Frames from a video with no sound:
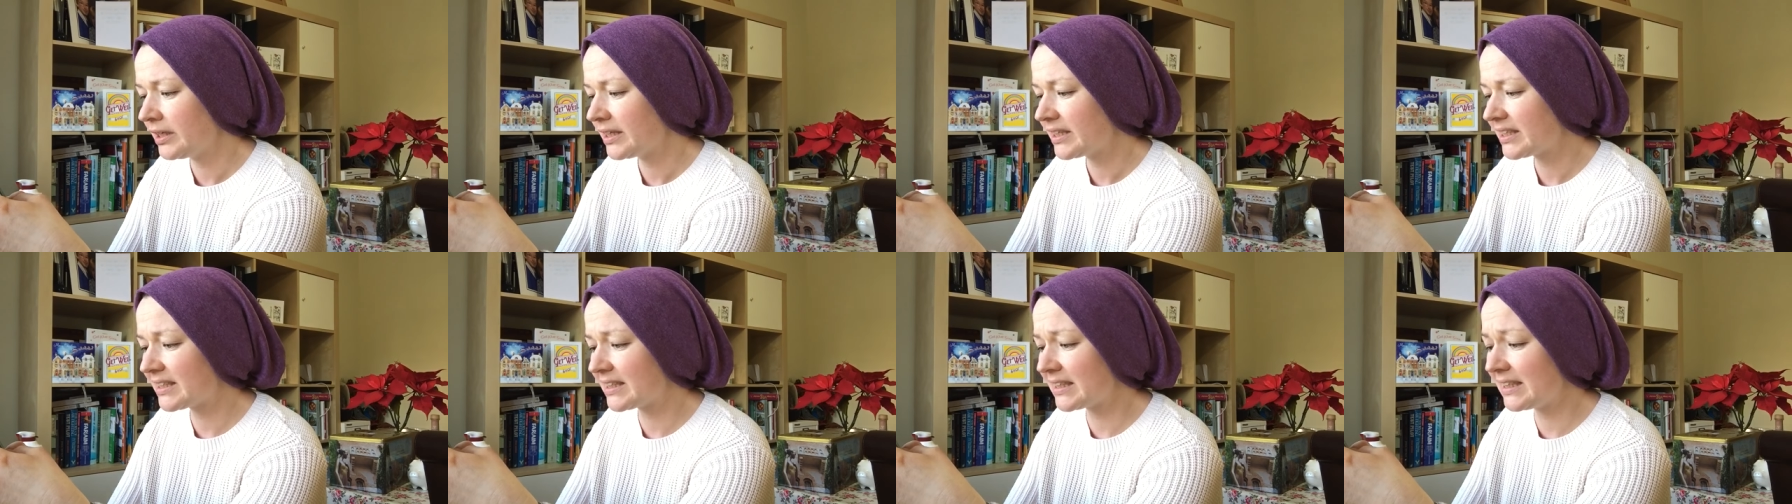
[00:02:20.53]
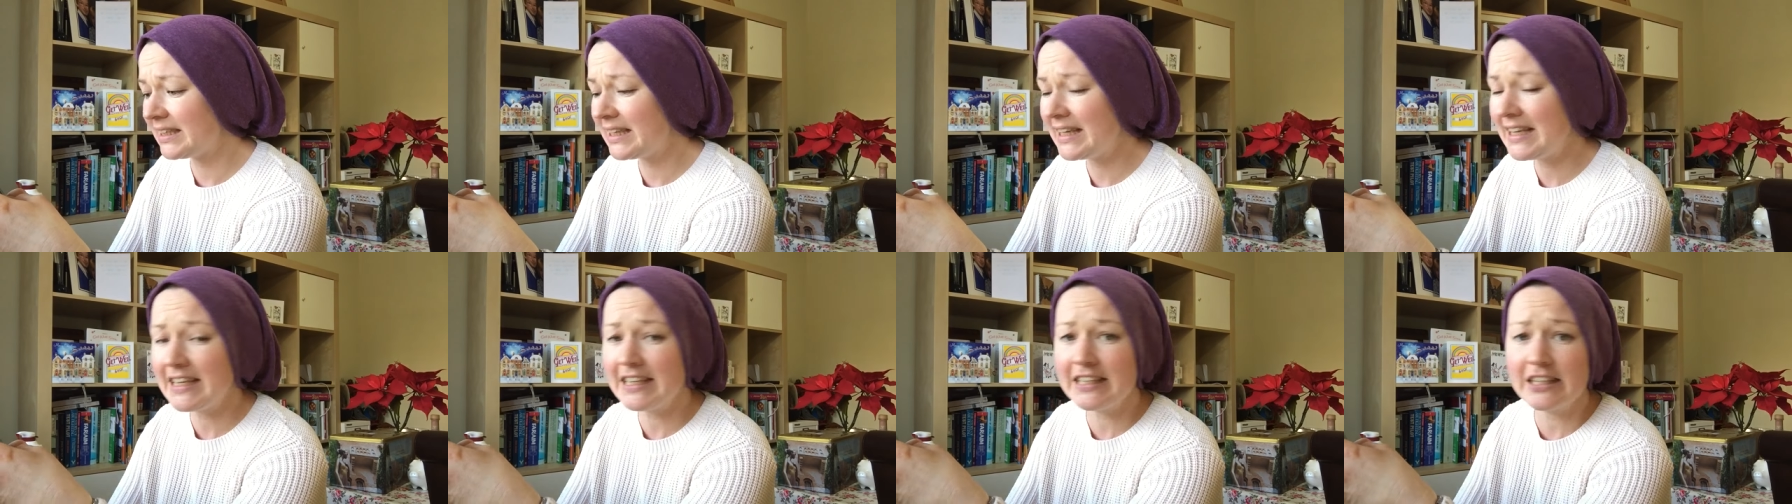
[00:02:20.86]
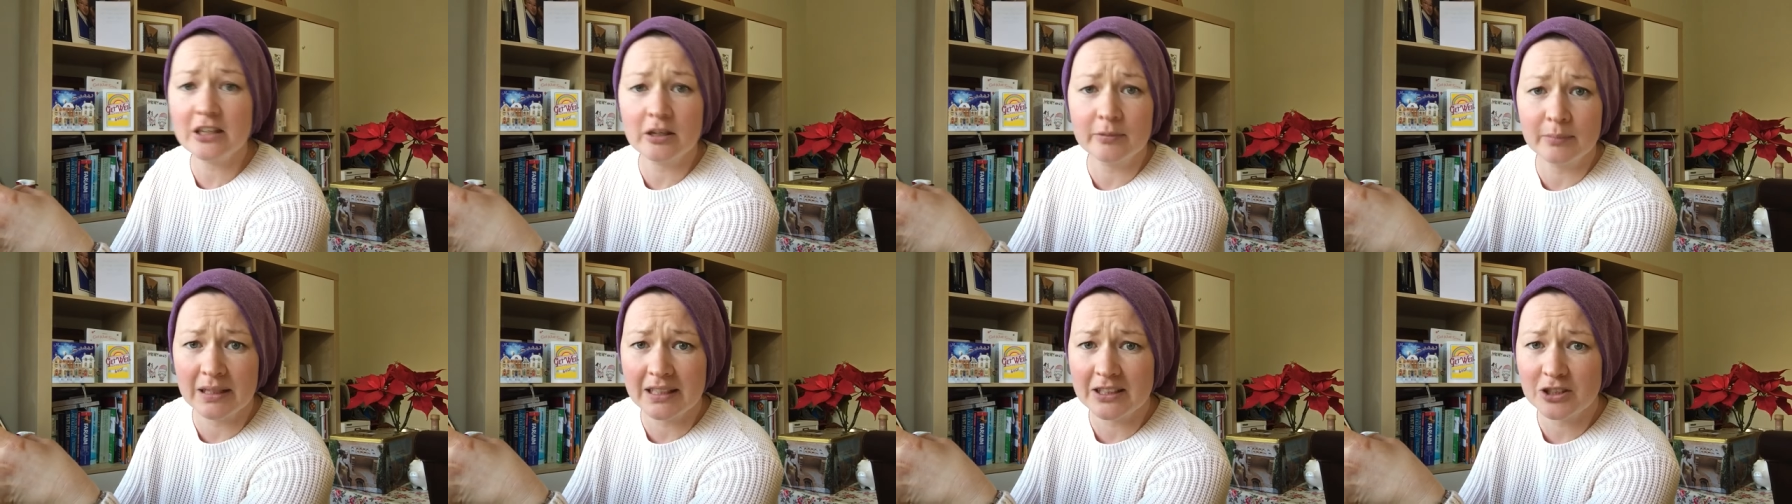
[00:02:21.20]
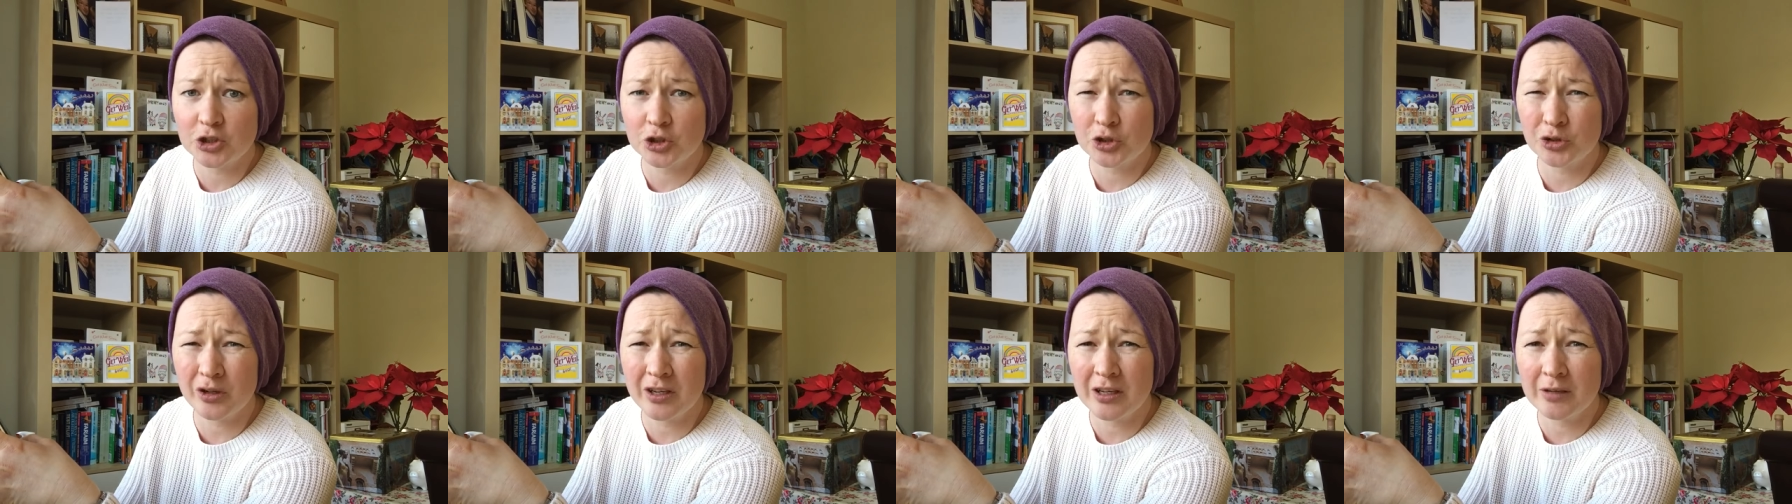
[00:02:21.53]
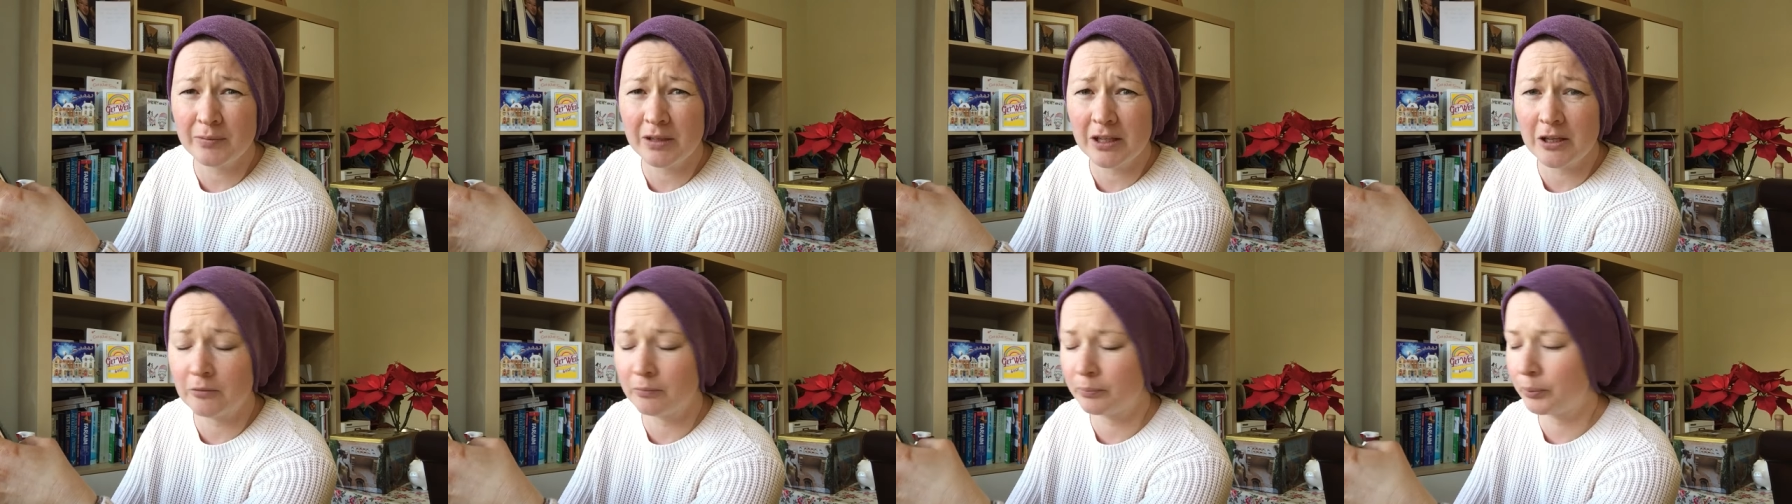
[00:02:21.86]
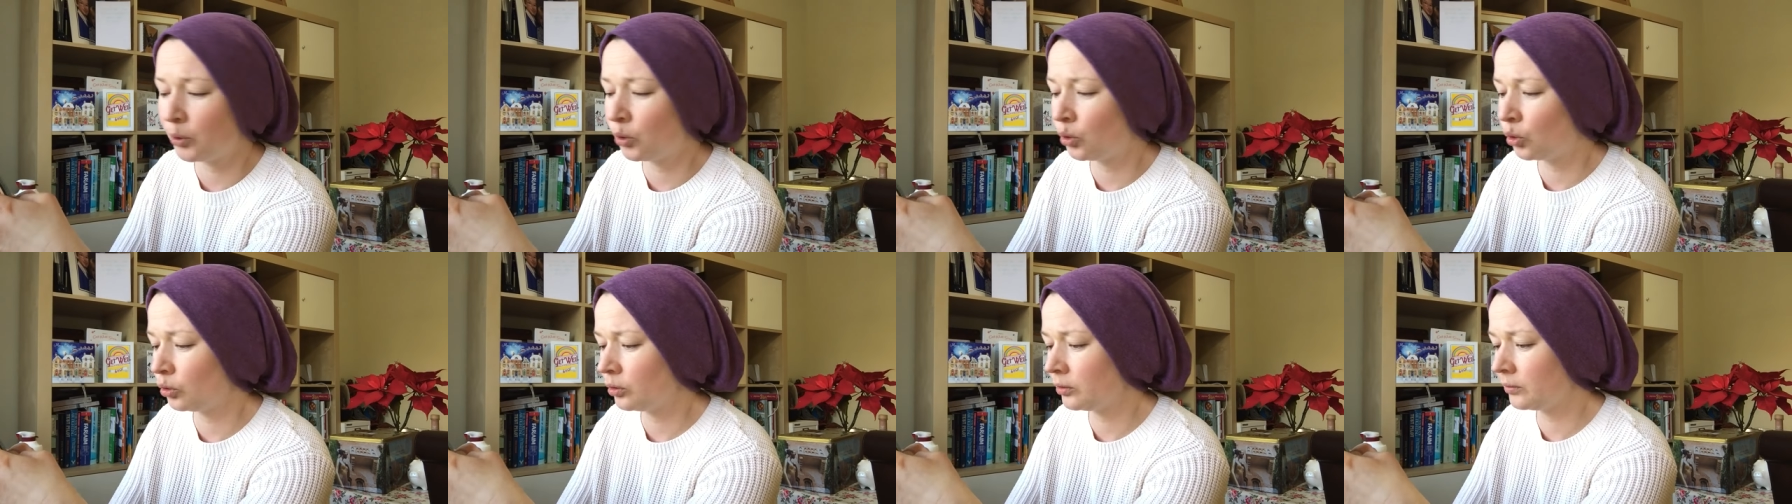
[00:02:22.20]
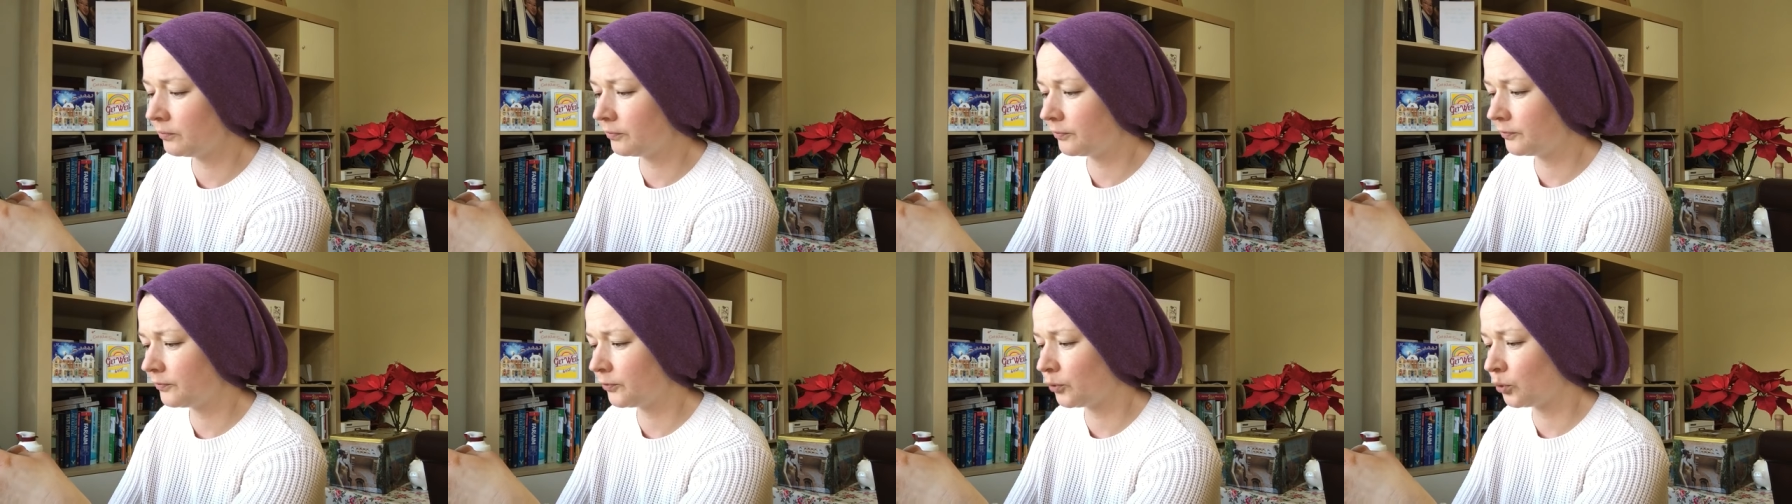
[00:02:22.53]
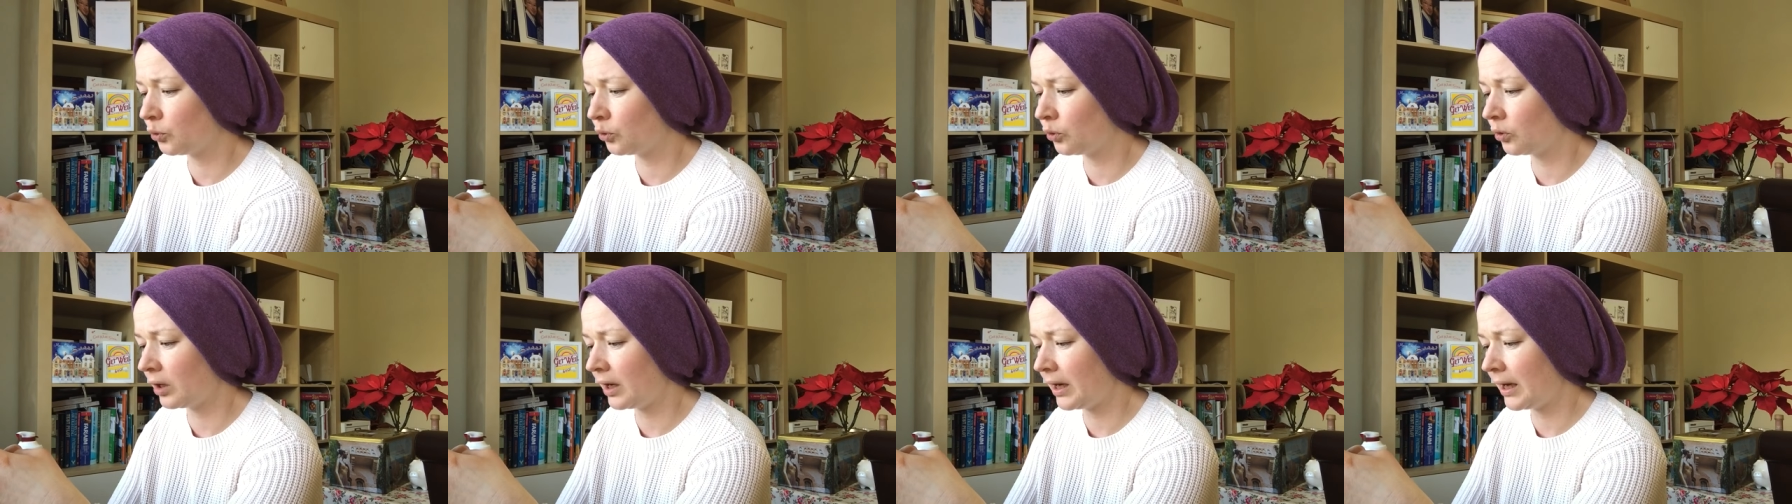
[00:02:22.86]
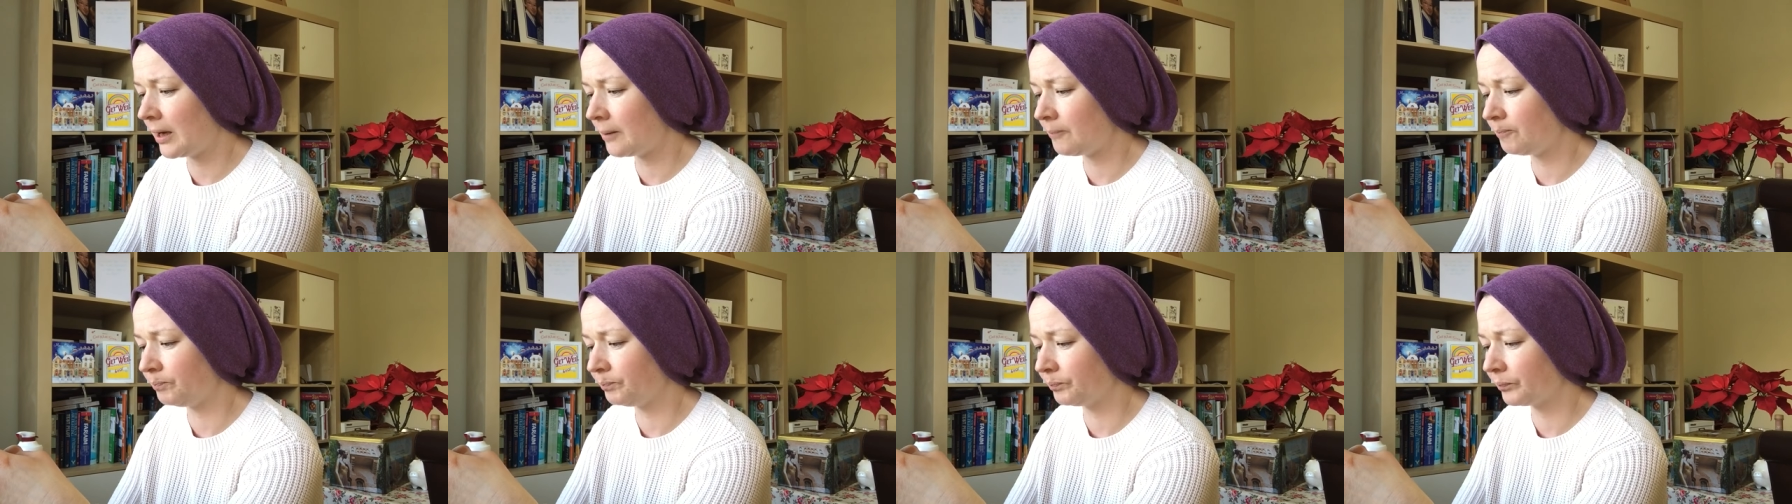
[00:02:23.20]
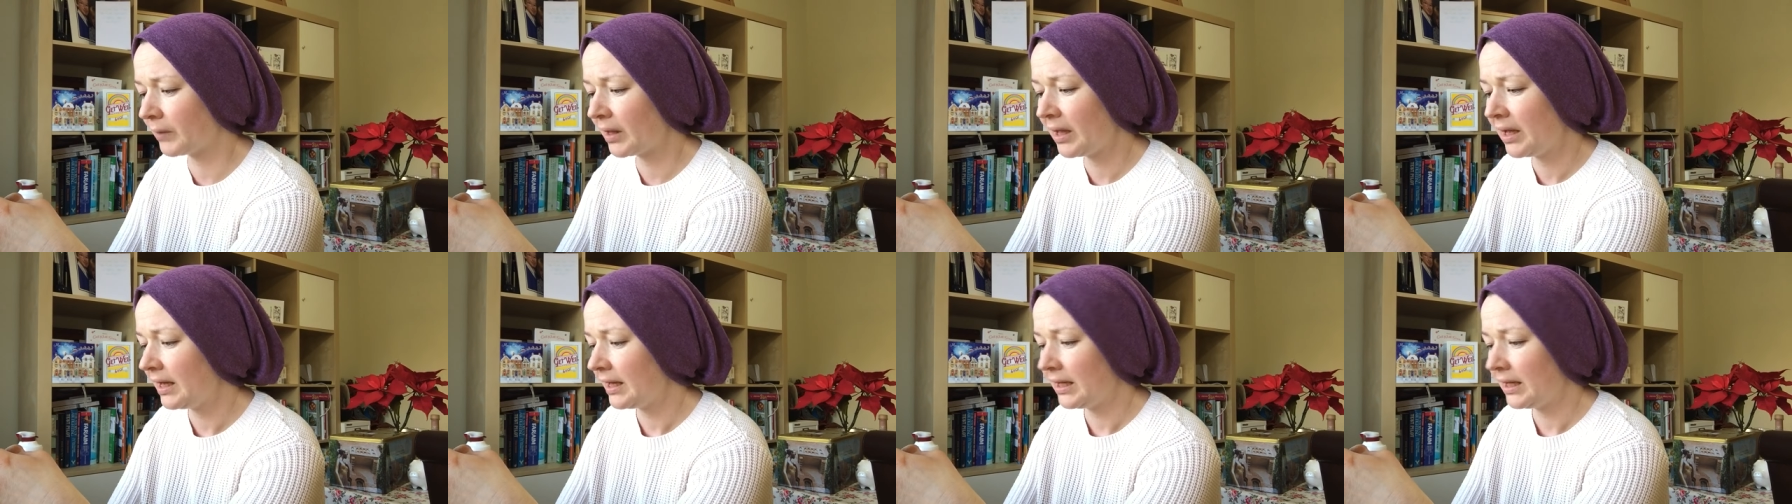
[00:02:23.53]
selenium, extremely important for um,